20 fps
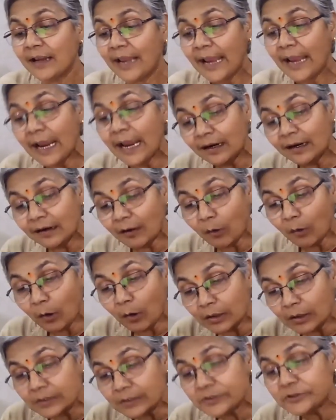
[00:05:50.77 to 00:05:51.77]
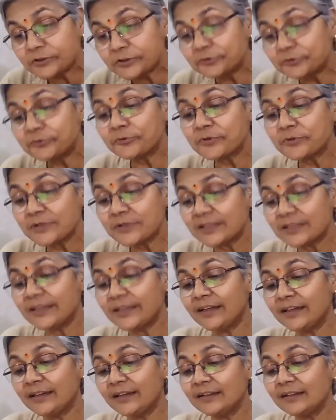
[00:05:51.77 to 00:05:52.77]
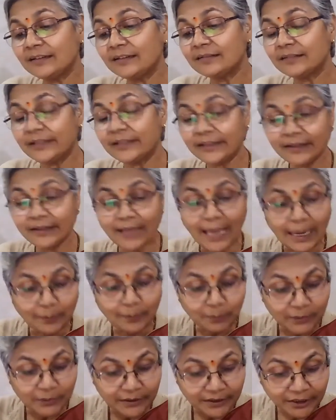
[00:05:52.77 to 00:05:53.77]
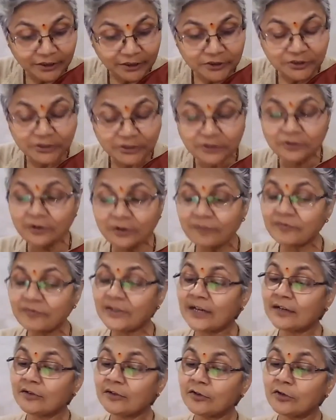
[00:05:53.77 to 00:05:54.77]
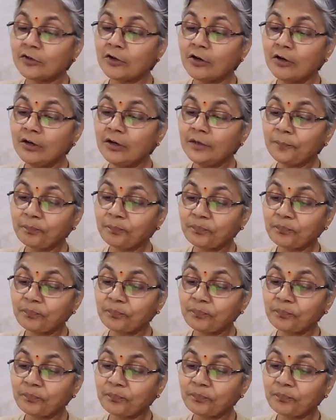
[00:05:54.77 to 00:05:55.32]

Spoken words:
And also to see the application of that law,